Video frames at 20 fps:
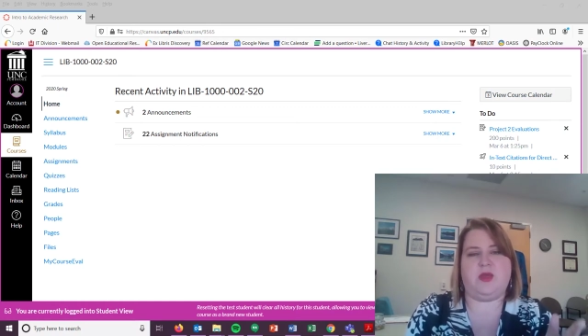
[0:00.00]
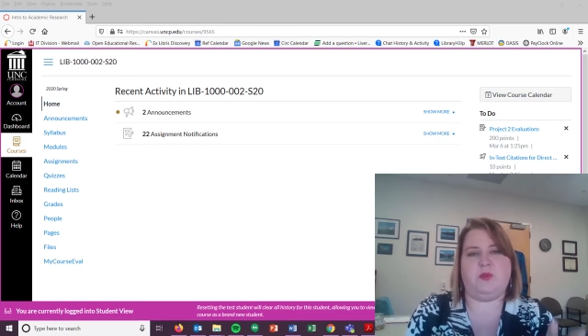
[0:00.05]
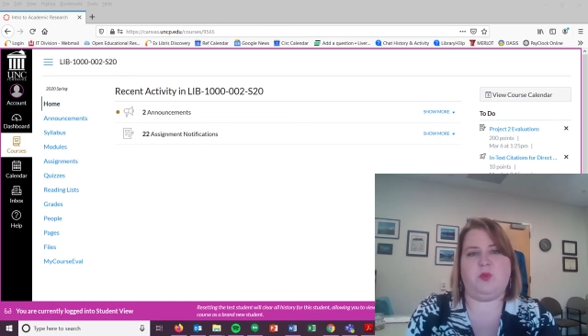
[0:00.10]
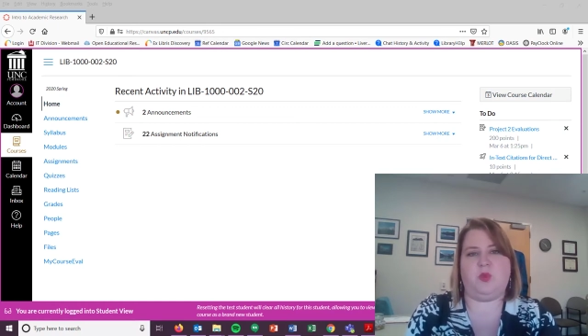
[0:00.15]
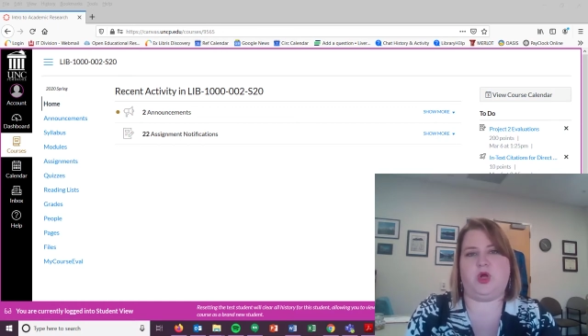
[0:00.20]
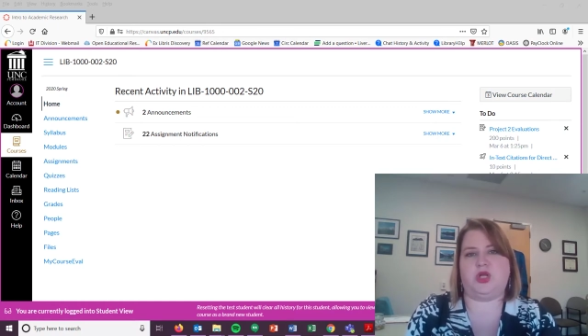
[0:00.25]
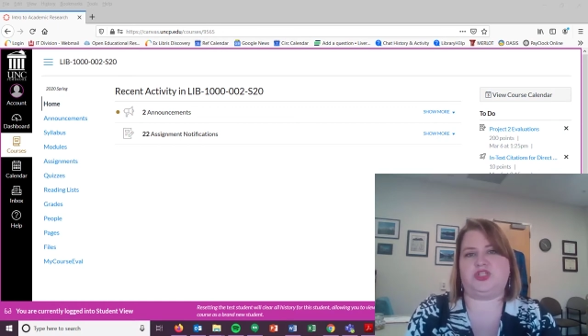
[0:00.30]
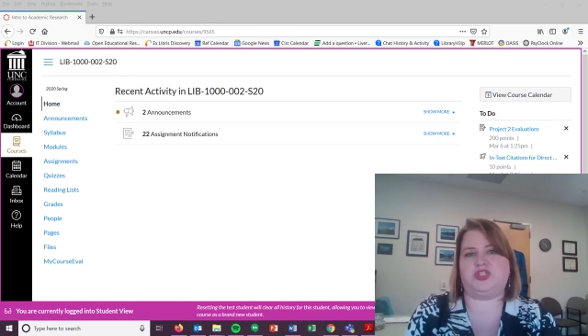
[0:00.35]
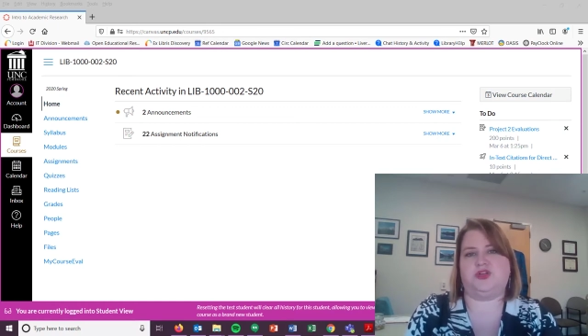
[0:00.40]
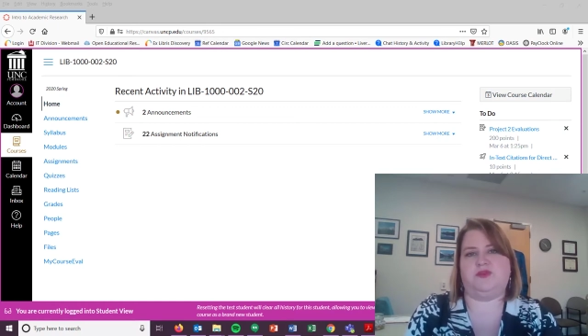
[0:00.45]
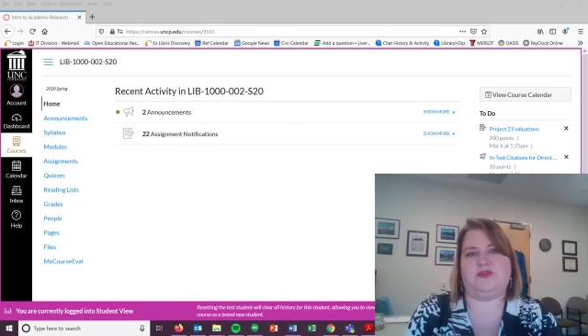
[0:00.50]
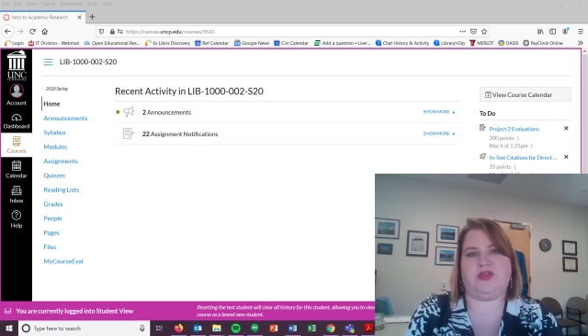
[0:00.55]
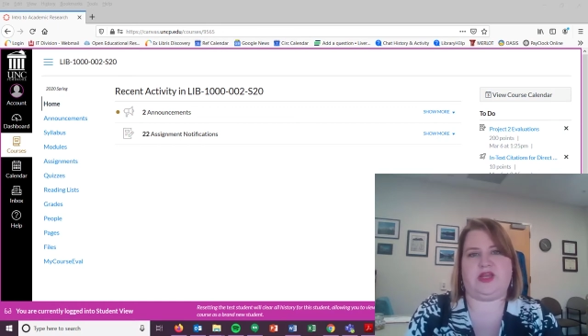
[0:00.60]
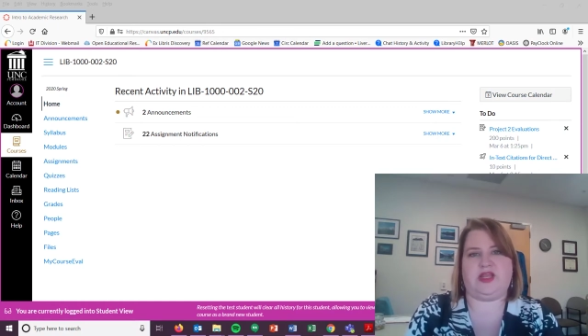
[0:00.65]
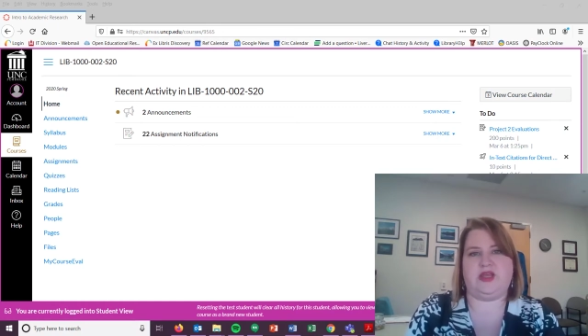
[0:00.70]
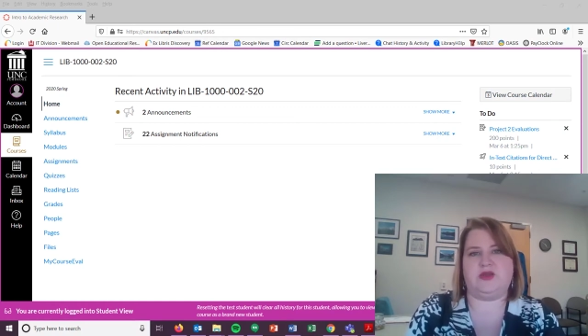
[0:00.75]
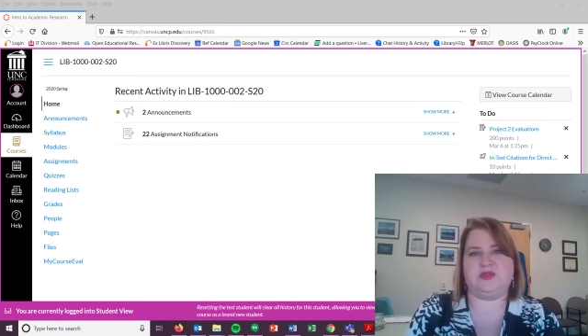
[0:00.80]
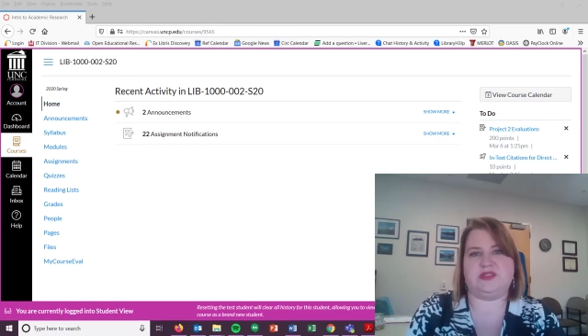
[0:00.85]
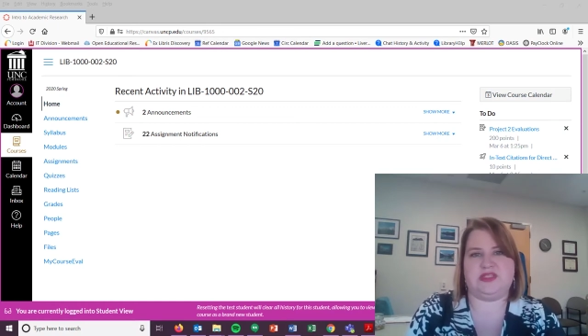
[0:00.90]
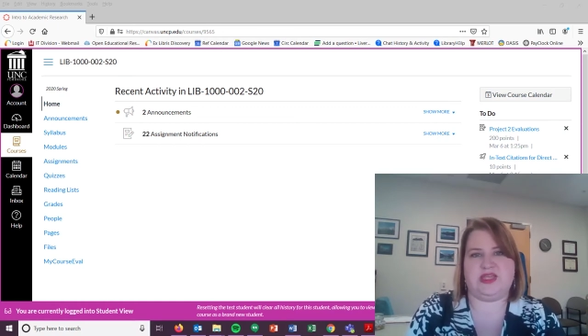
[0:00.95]
and watch your
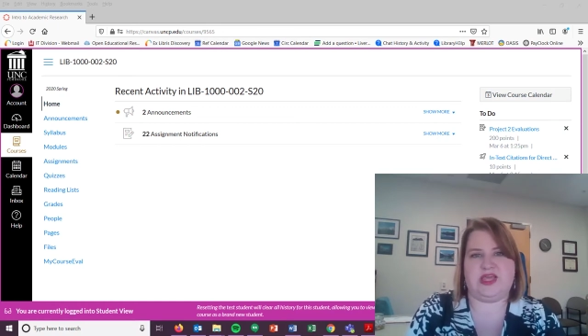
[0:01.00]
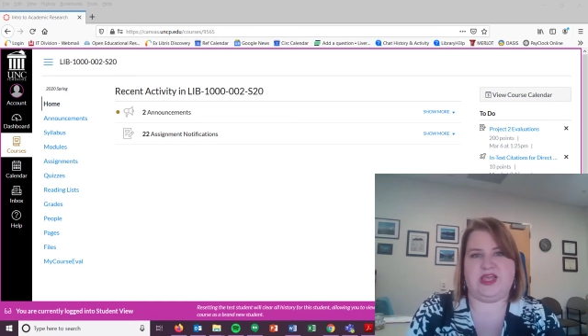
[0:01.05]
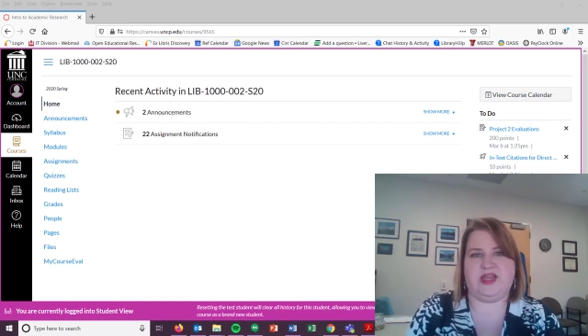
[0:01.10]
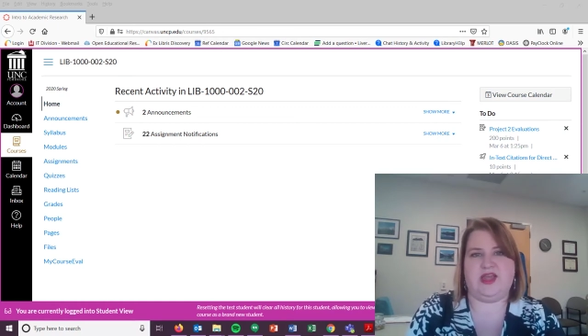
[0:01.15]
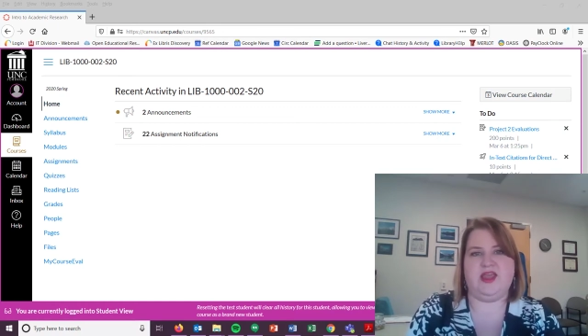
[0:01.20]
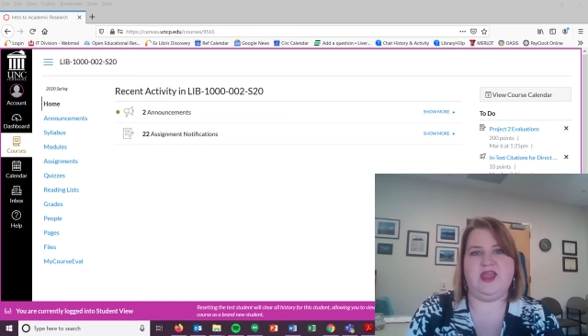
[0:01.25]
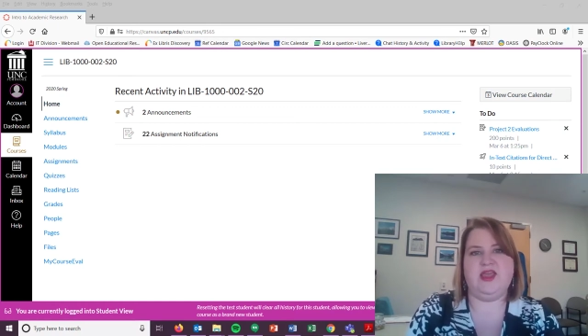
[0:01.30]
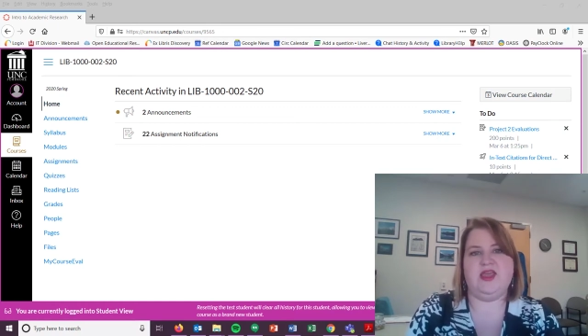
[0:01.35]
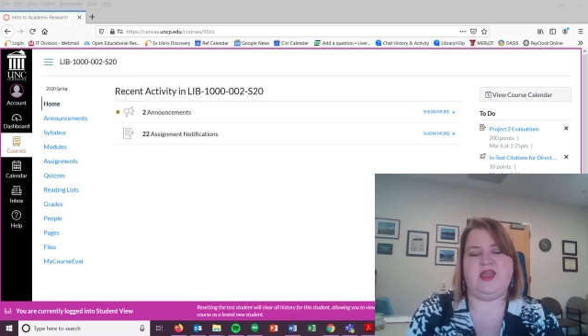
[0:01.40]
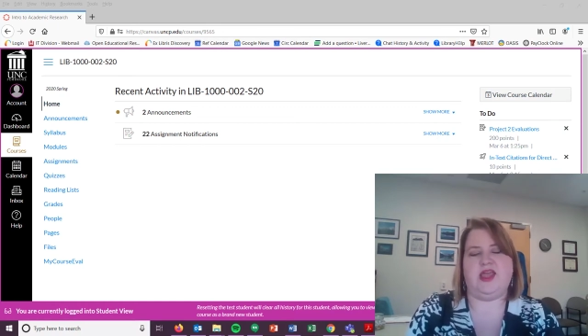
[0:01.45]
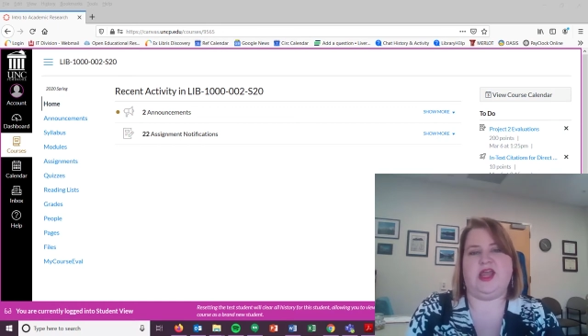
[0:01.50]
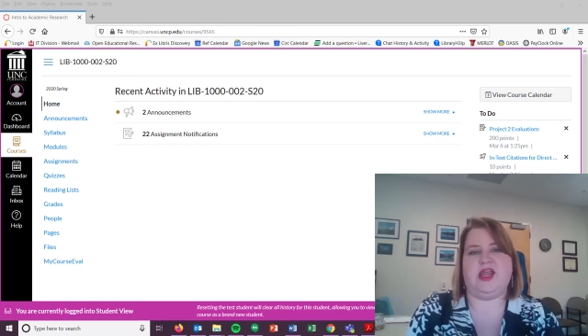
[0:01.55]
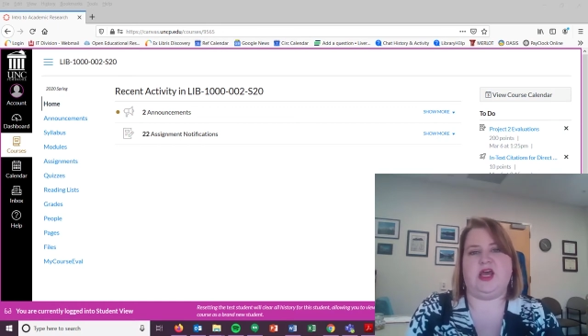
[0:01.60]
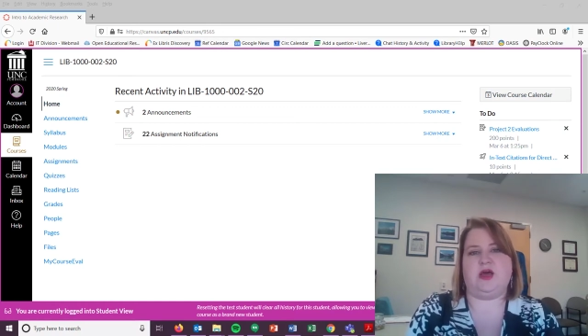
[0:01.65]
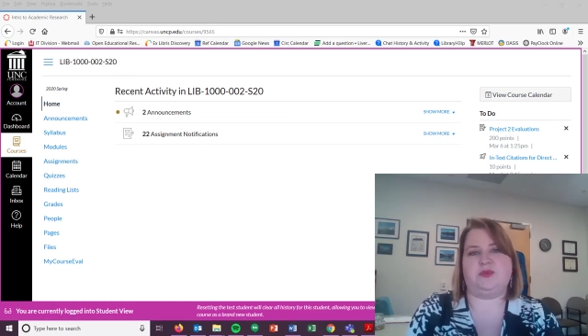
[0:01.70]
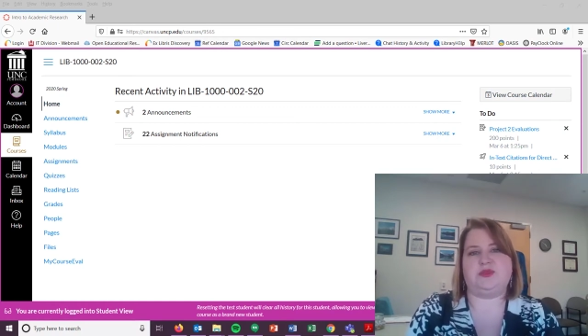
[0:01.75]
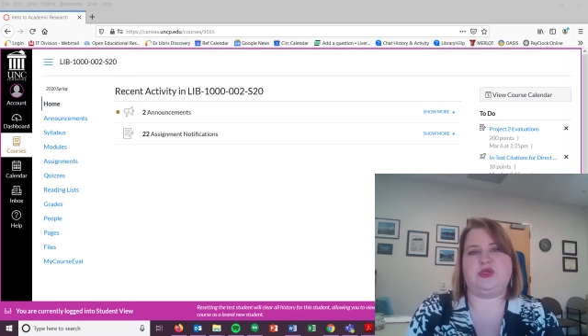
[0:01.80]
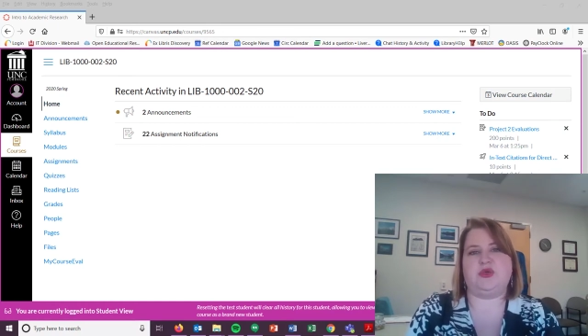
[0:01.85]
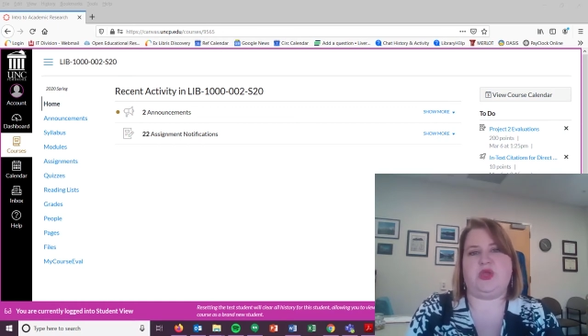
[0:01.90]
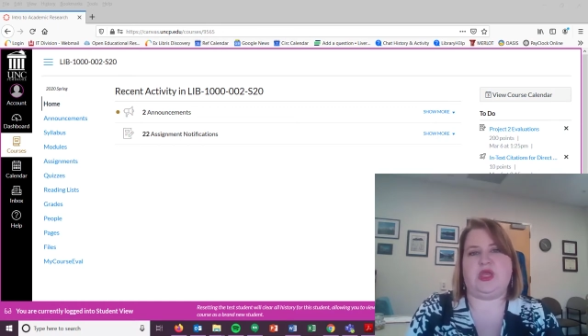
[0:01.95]
videos then. It
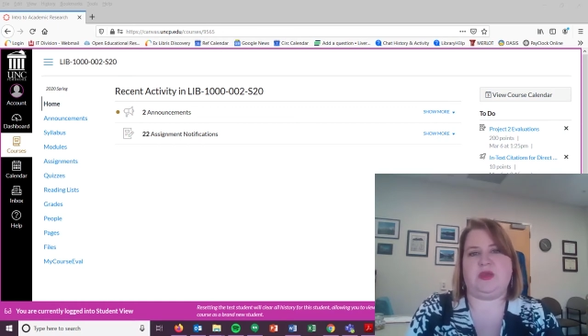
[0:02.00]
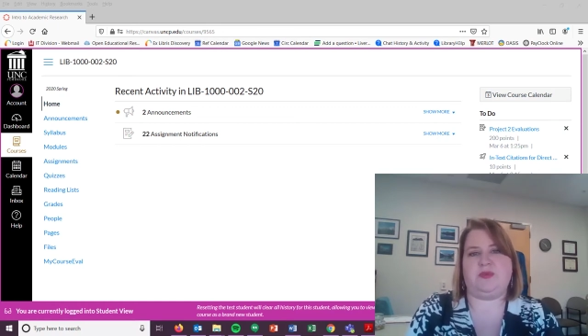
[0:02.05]
helps you